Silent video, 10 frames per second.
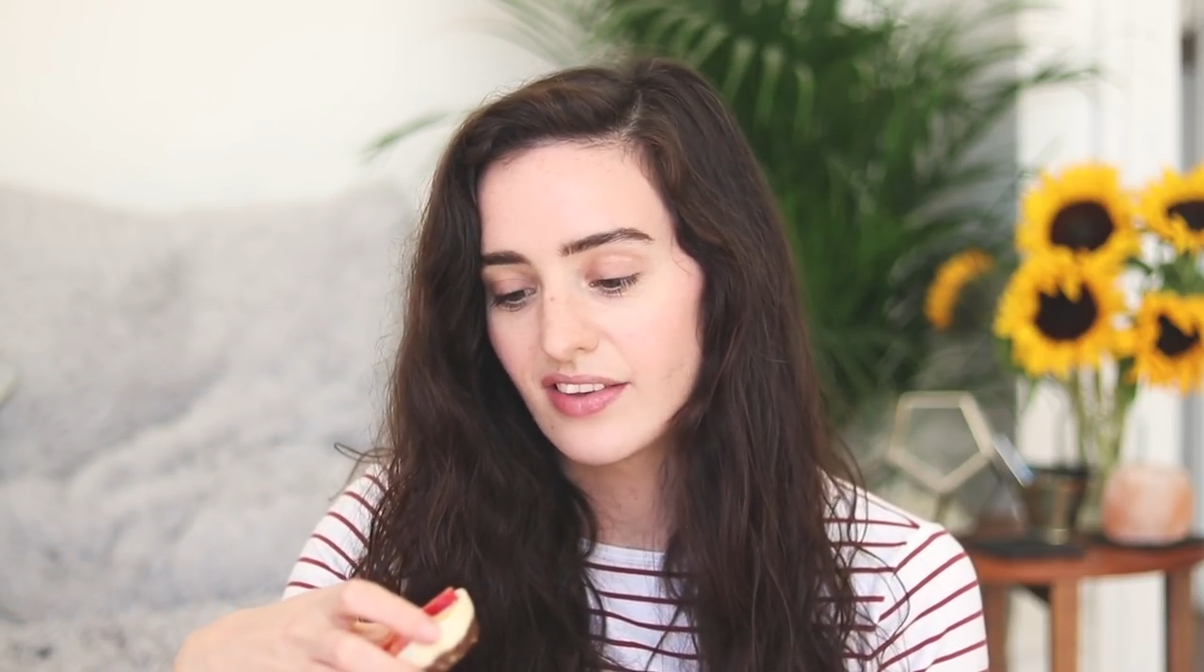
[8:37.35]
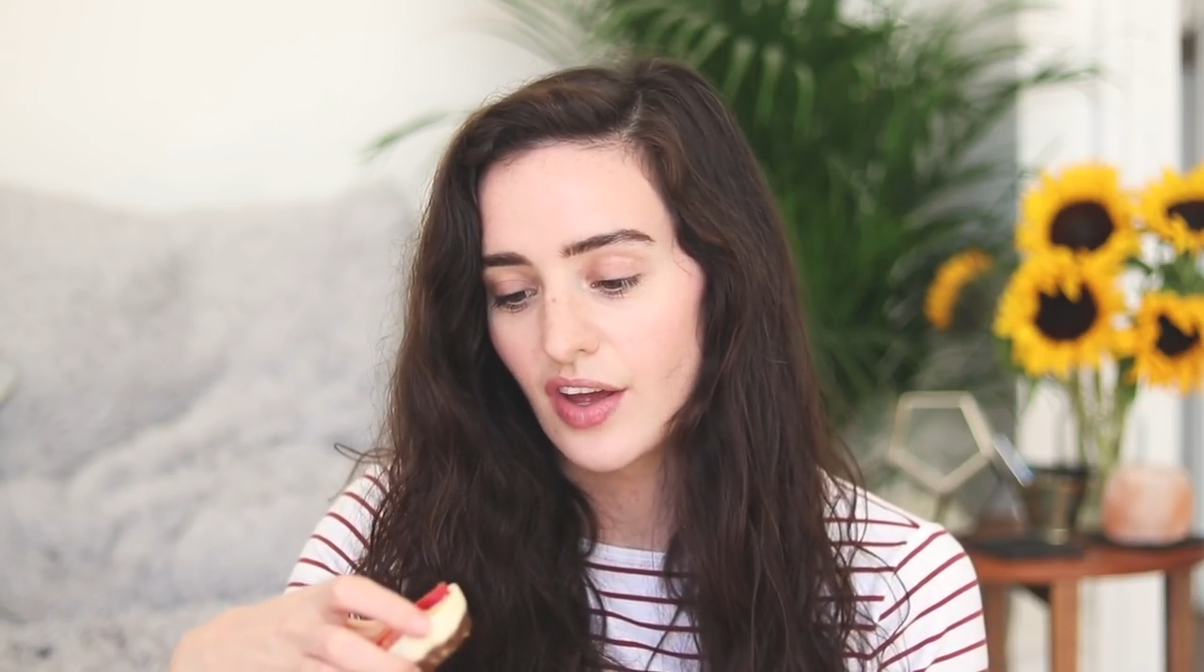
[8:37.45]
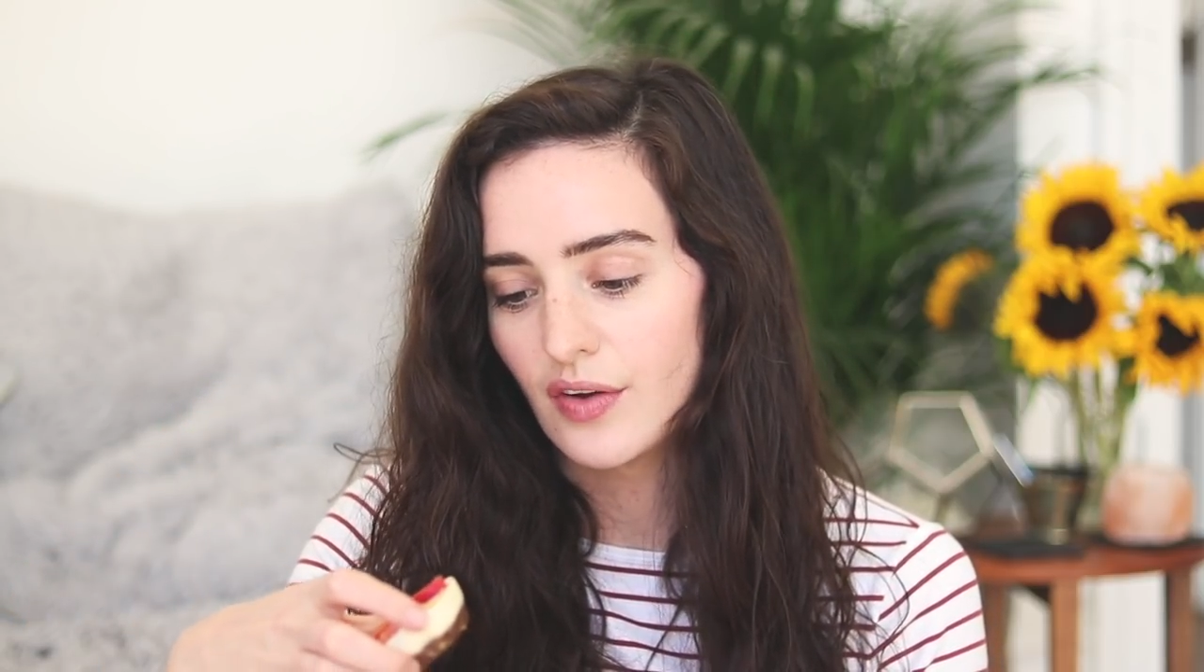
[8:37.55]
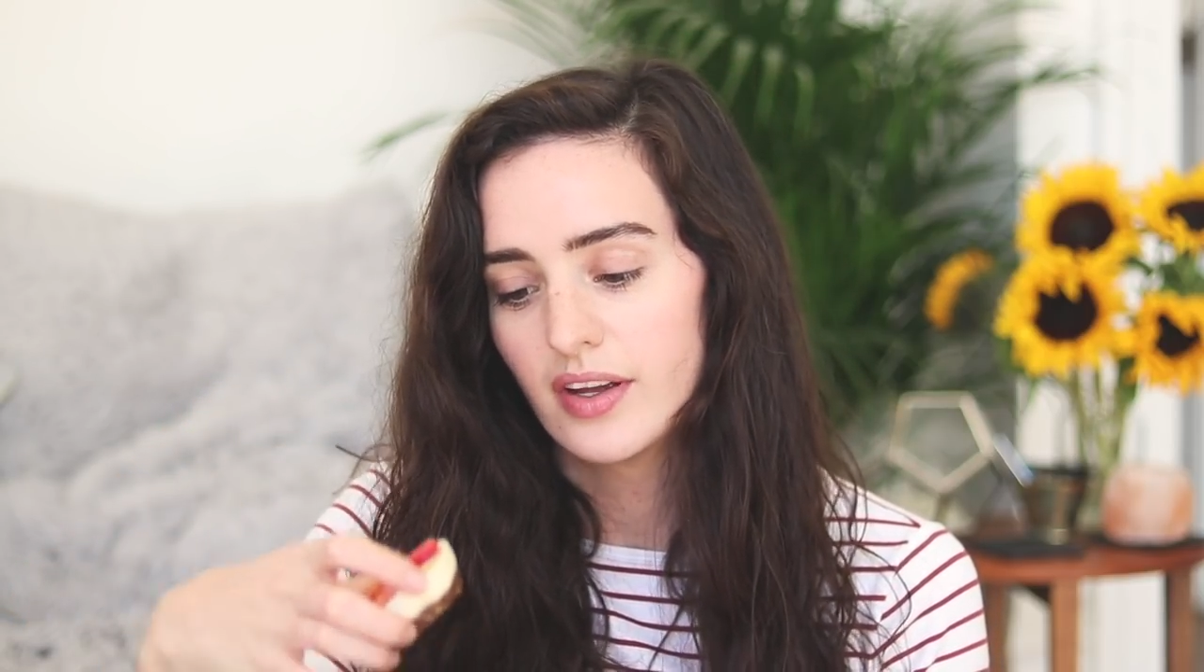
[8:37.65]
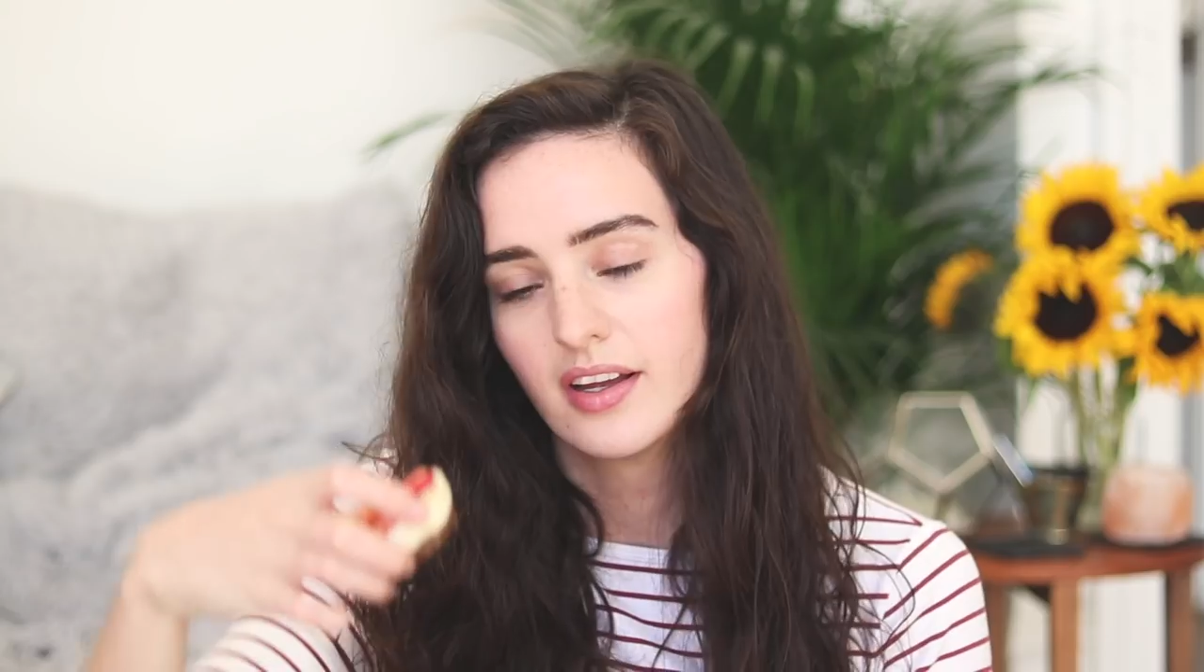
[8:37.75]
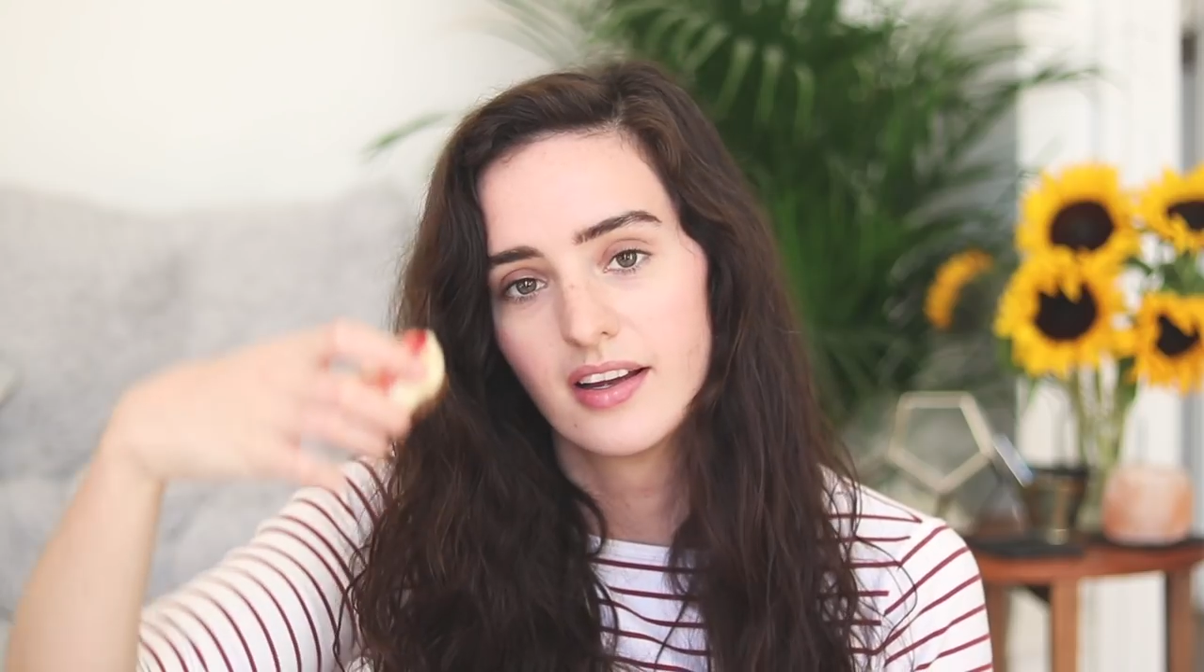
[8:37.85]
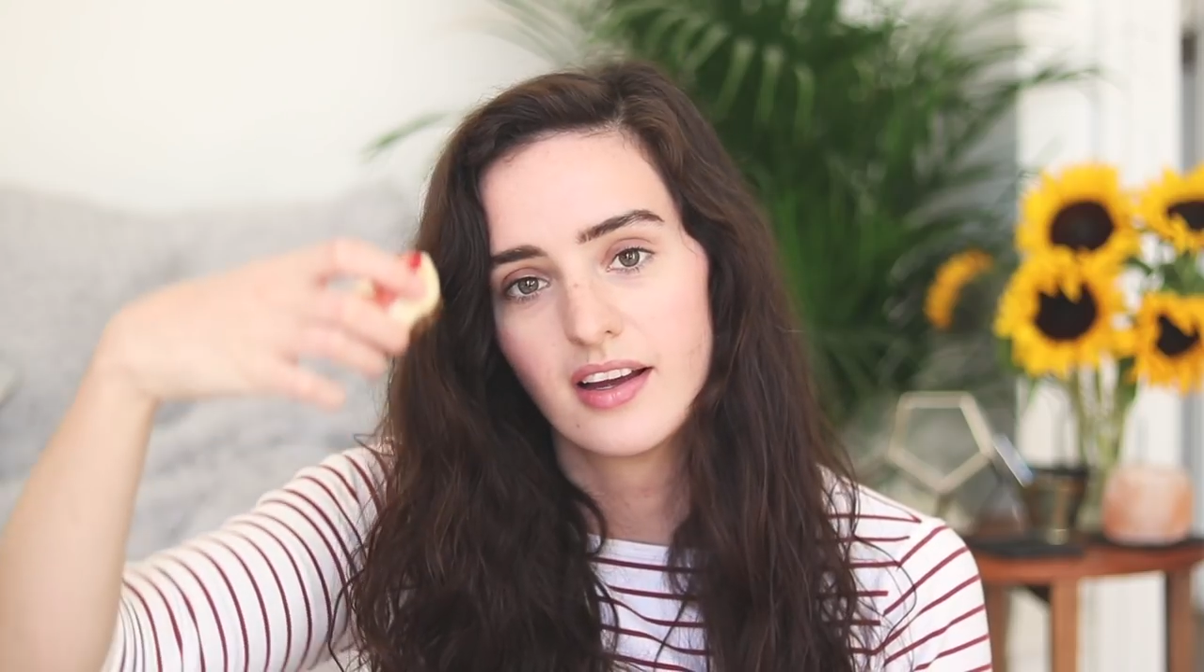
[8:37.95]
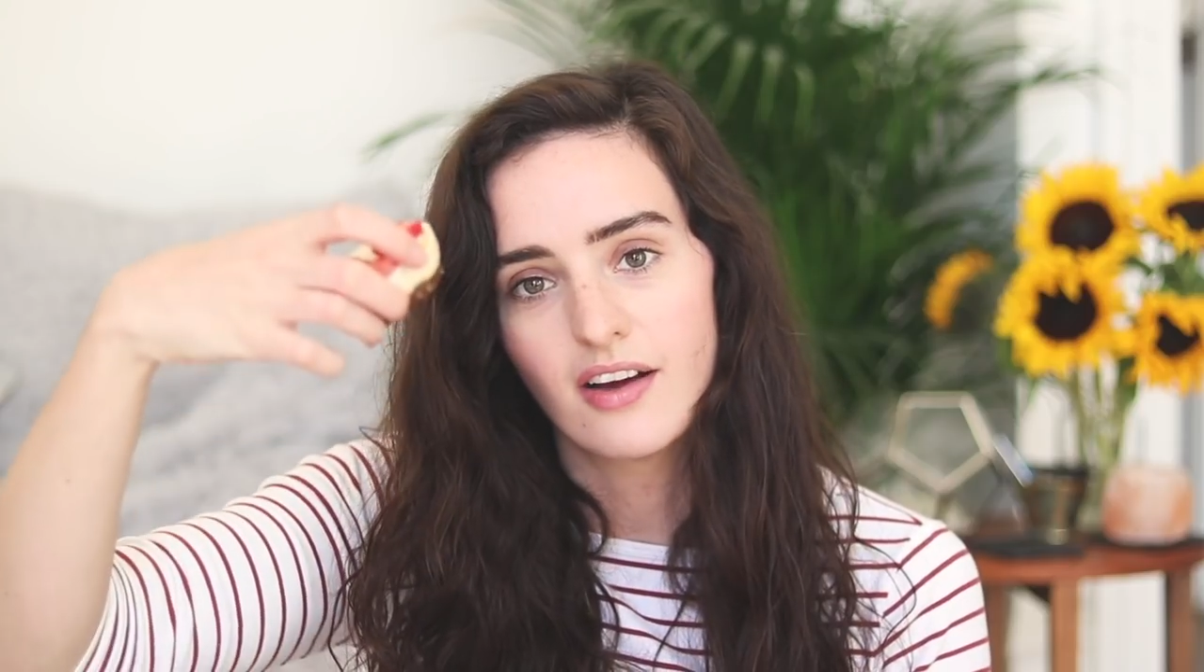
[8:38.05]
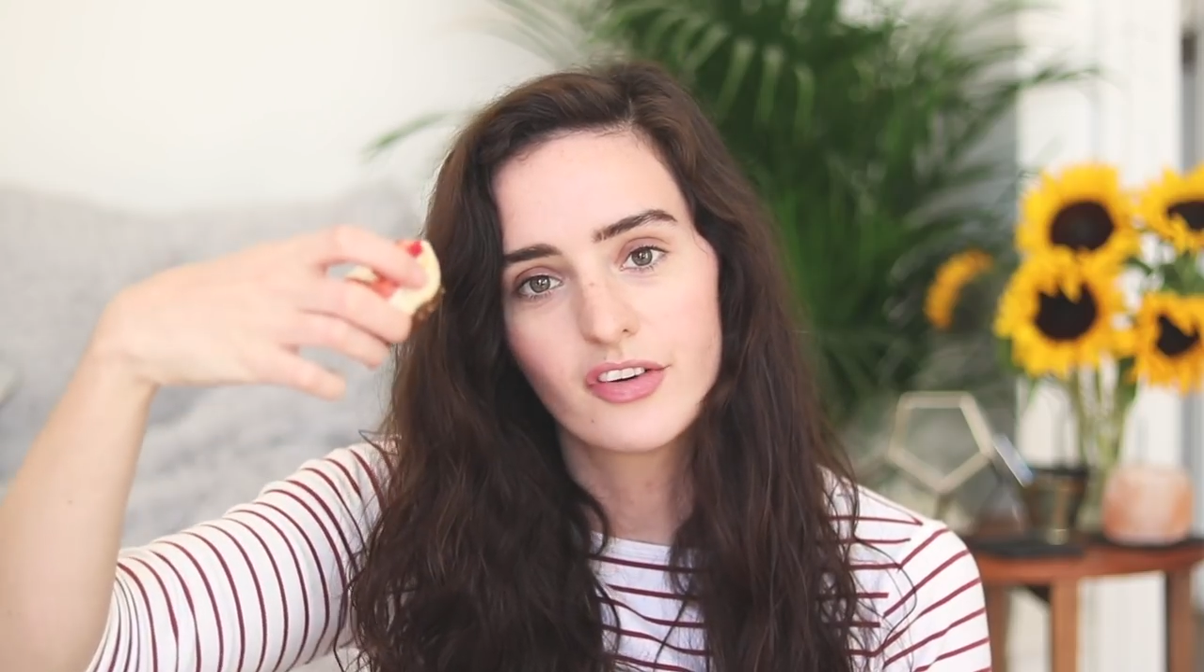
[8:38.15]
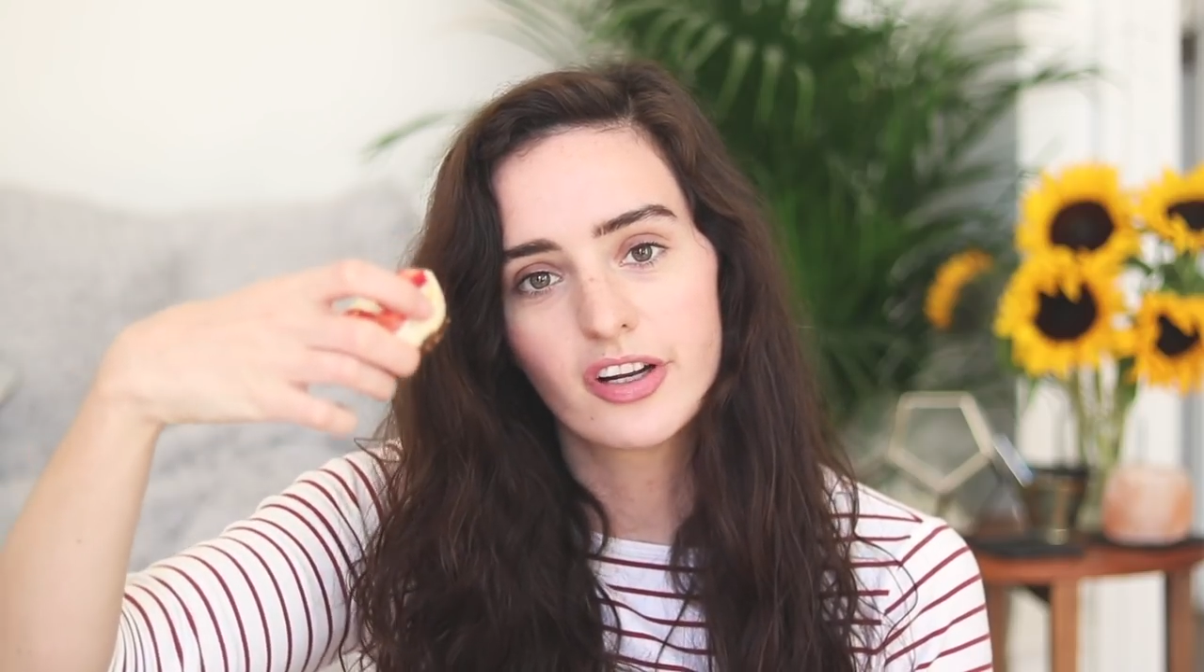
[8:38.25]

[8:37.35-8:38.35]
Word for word: so I've